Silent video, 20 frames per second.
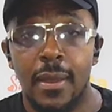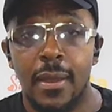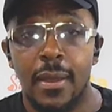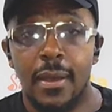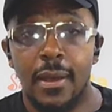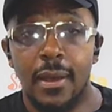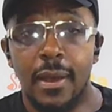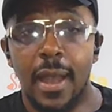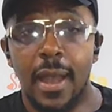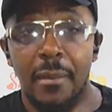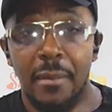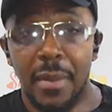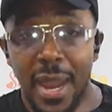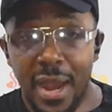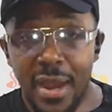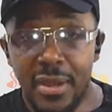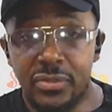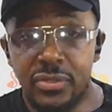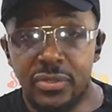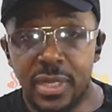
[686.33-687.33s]
uh, I'm
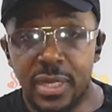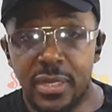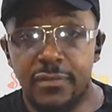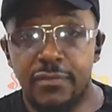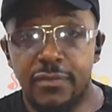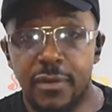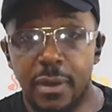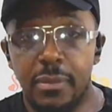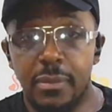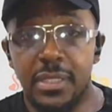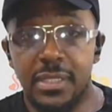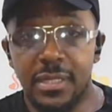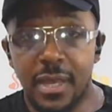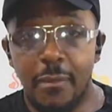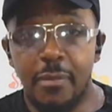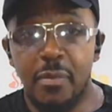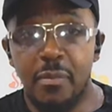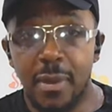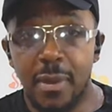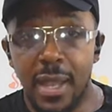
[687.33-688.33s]
answering it from the
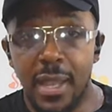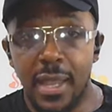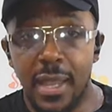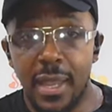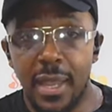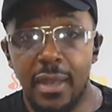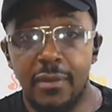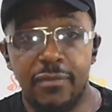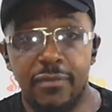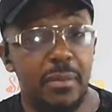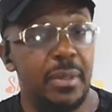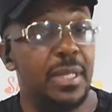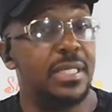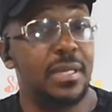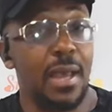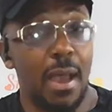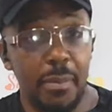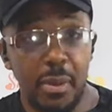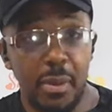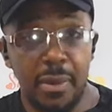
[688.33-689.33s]
top of my head, from the
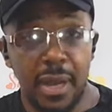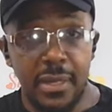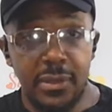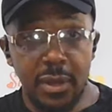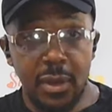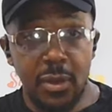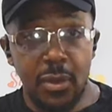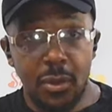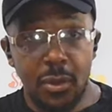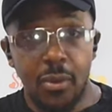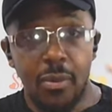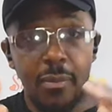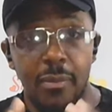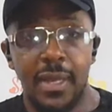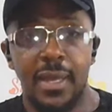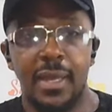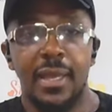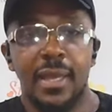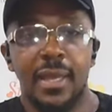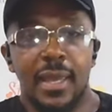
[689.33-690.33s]
top of my dome,
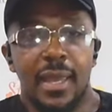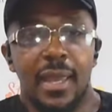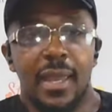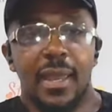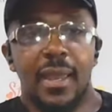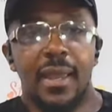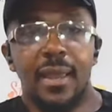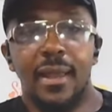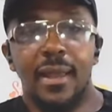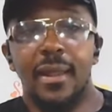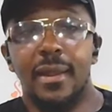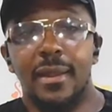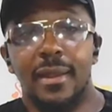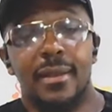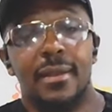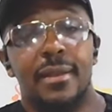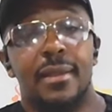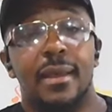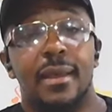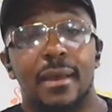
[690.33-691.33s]
and
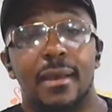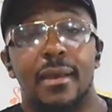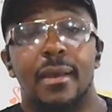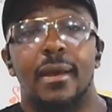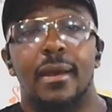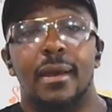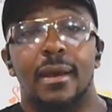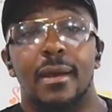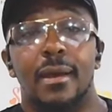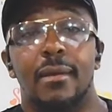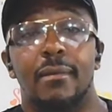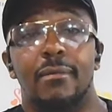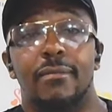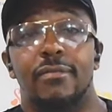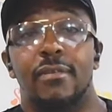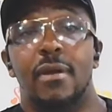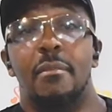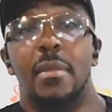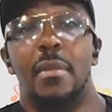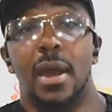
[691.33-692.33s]
uh,
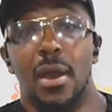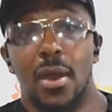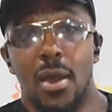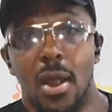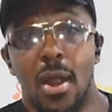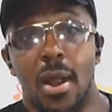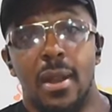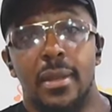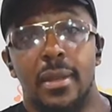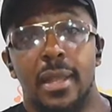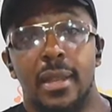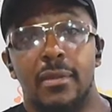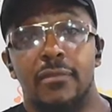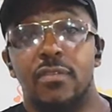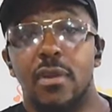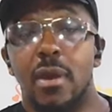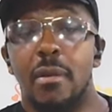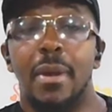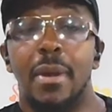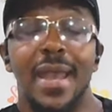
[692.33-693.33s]
from my heart and
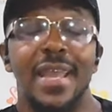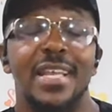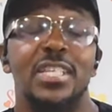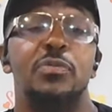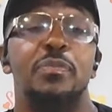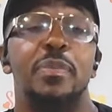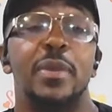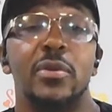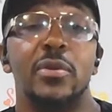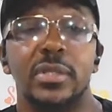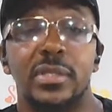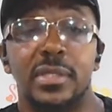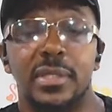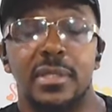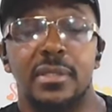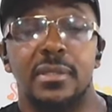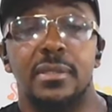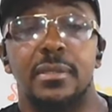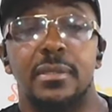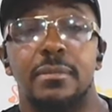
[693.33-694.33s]
from my
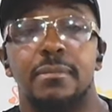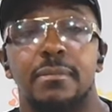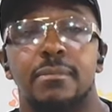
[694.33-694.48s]
experiences.